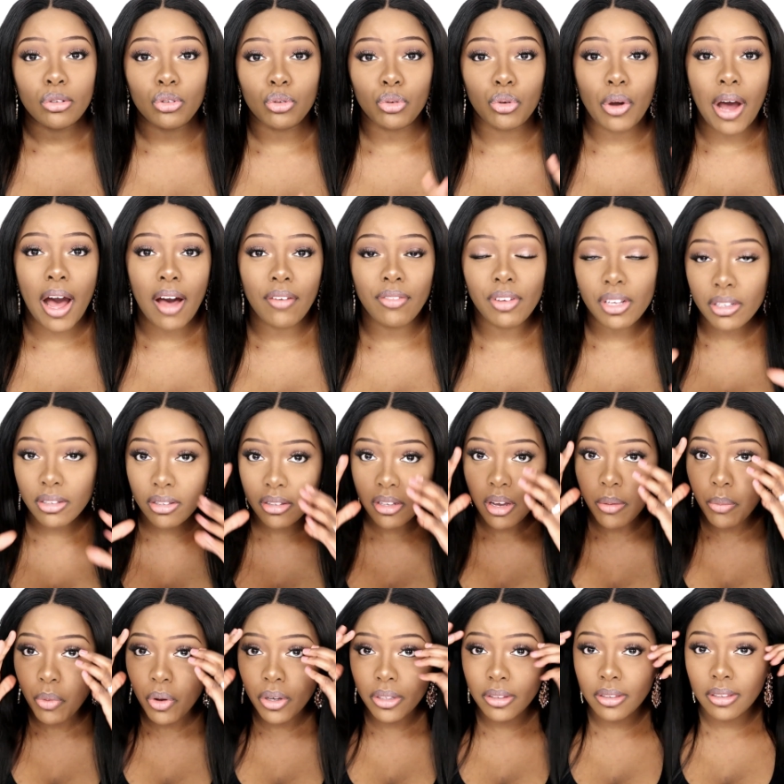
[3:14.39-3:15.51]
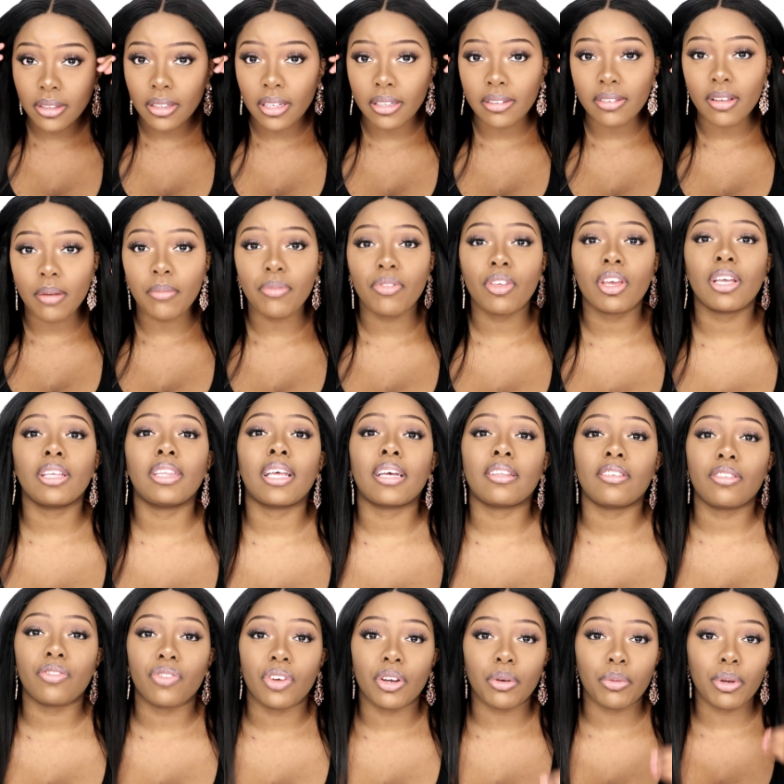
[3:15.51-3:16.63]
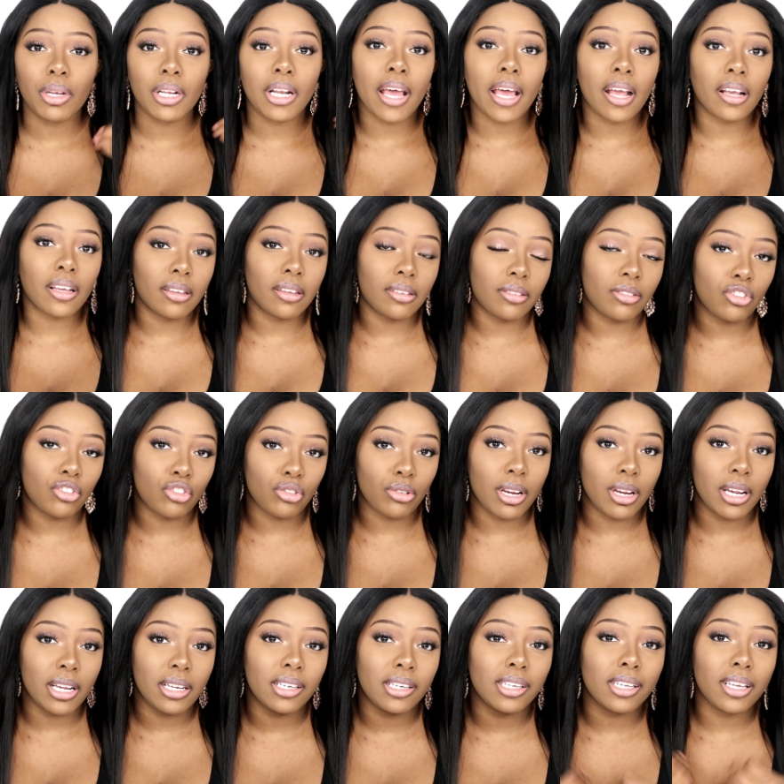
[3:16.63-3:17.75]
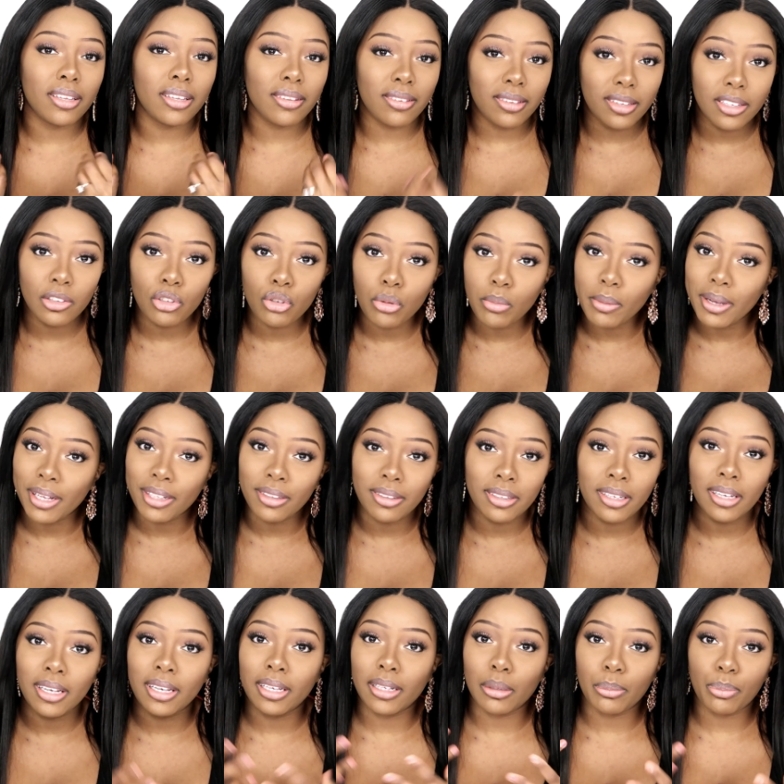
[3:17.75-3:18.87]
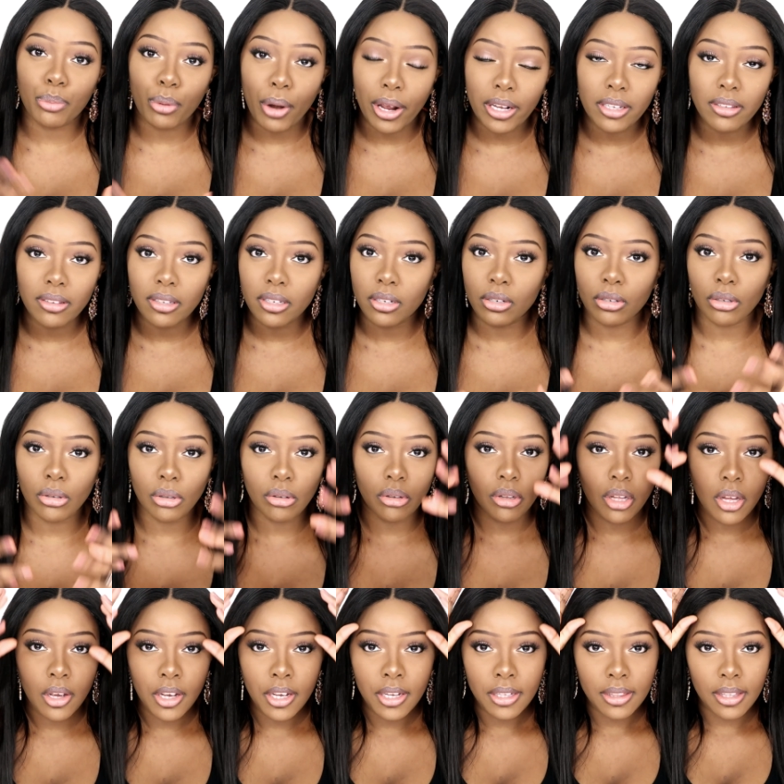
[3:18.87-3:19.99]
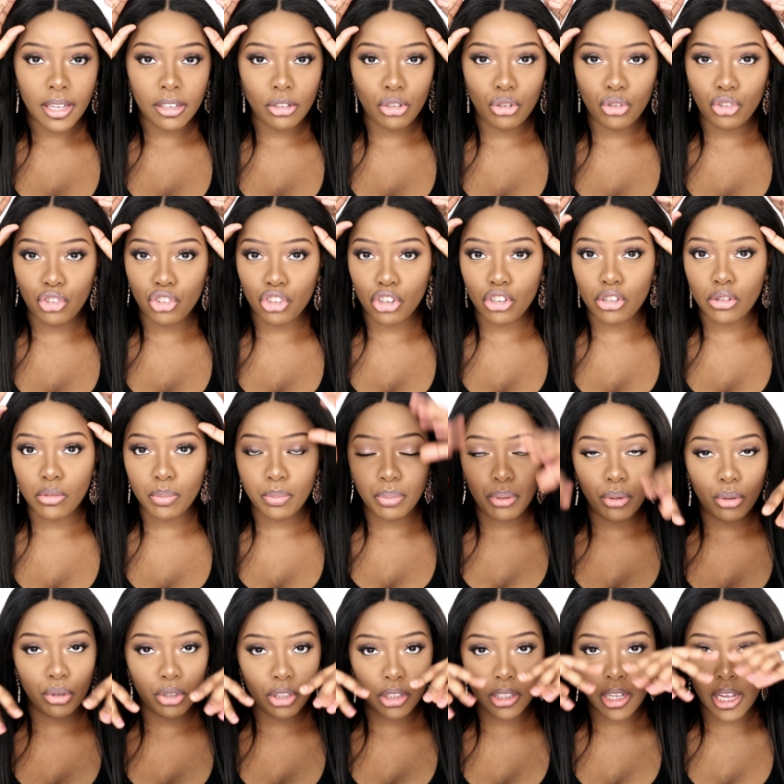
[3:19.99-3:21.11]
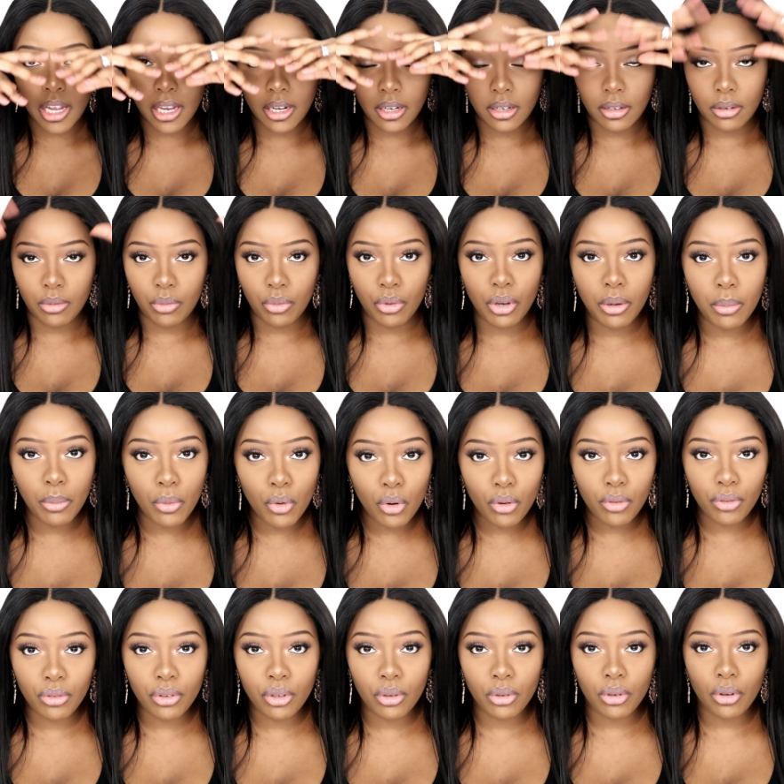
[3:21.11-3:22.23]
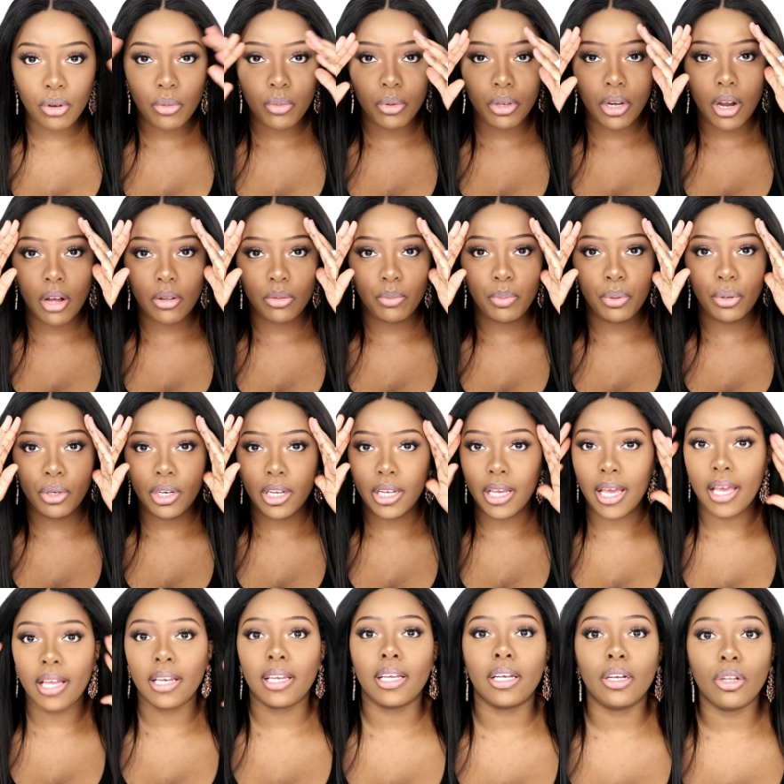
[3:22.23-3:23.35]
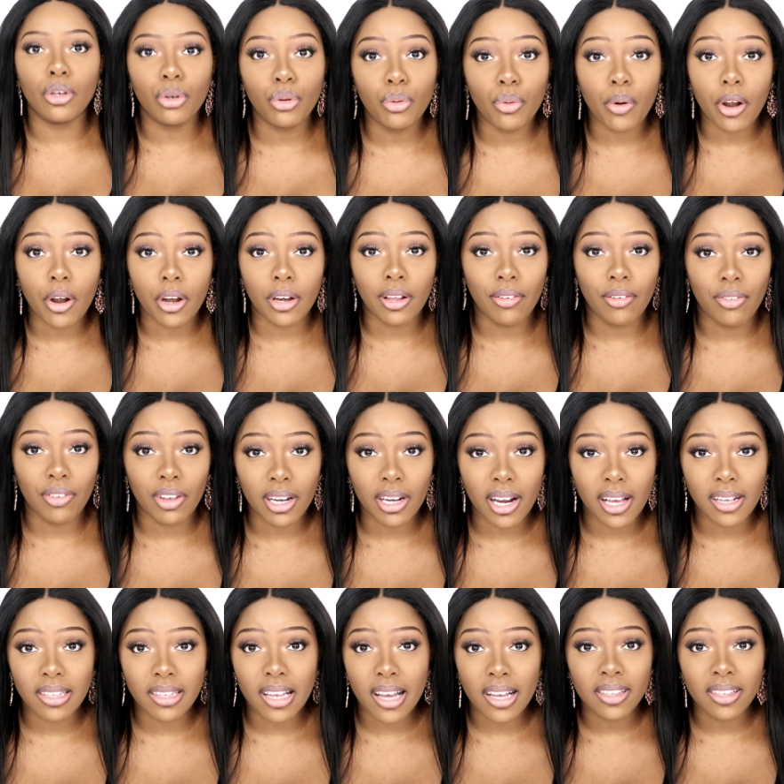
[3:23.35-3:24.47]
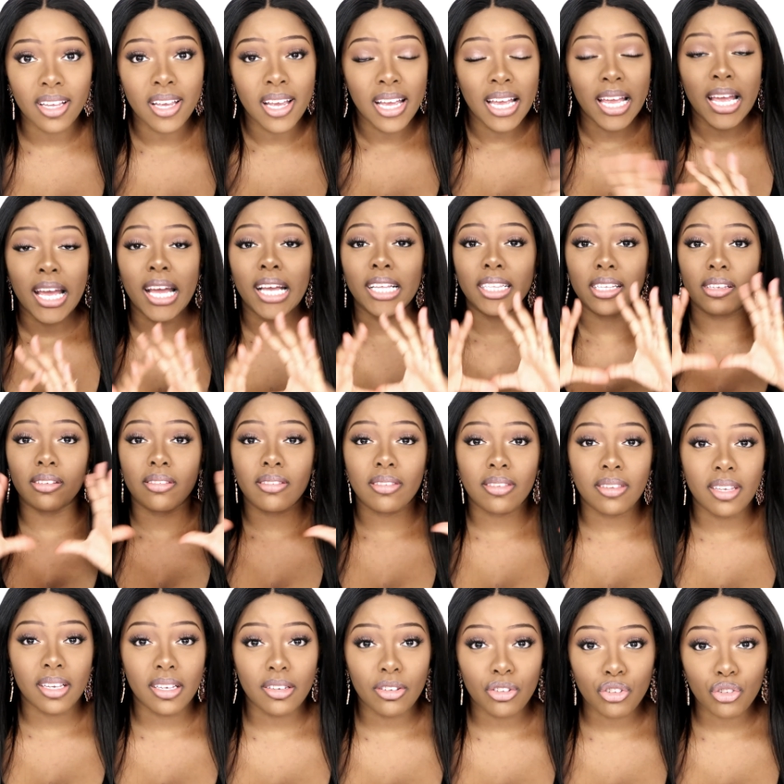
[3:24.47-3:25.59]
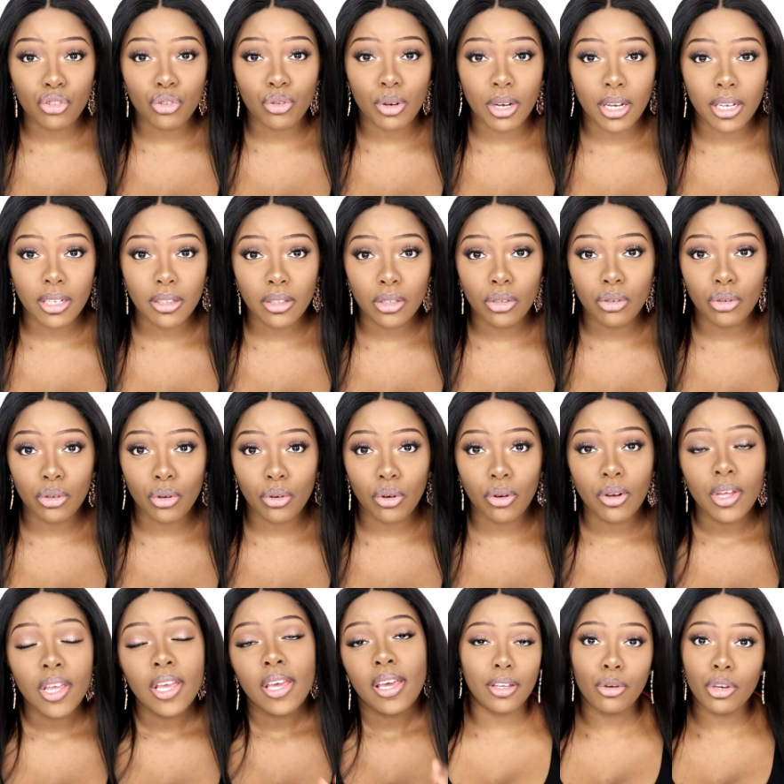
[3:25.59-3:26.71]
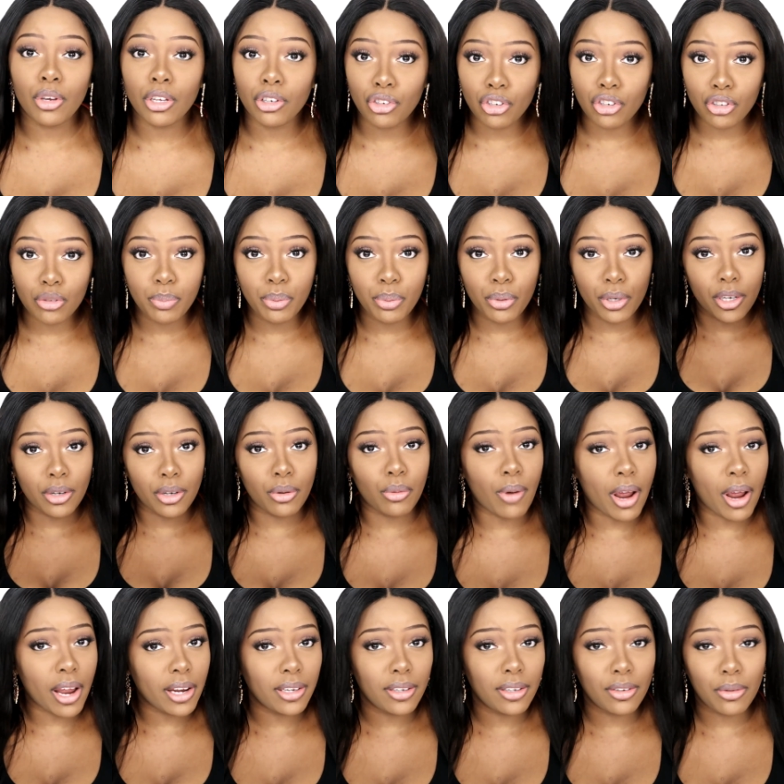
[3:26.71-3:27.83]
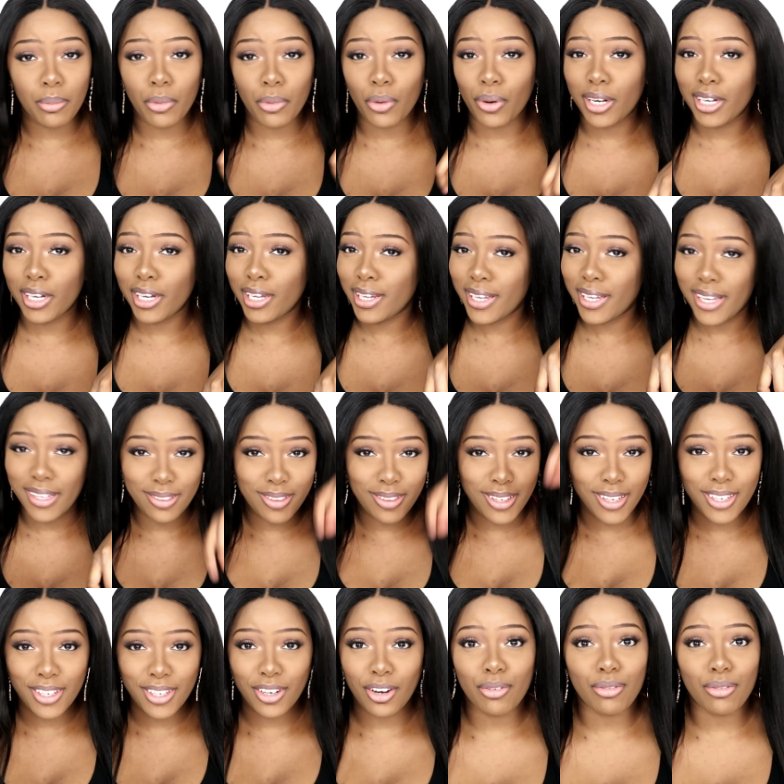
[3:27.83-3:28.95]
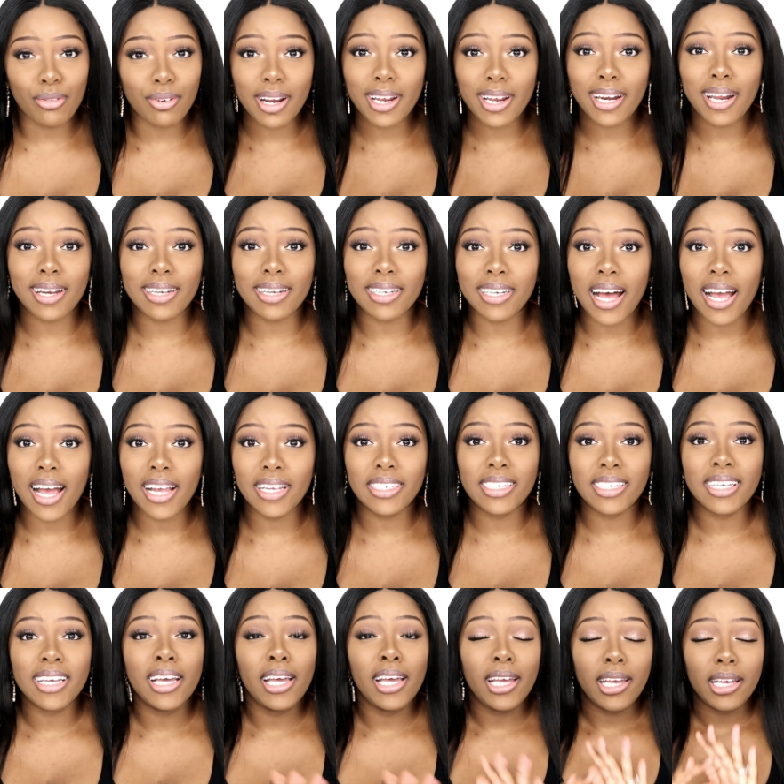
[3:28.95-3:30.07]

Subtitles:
So having something that's very like straight, easy to maintain, practical, that you just put and remove, you know, without putting any glue or anything like that, and it stays straight, you know, and you can just put it right in the morning and take it off right at night.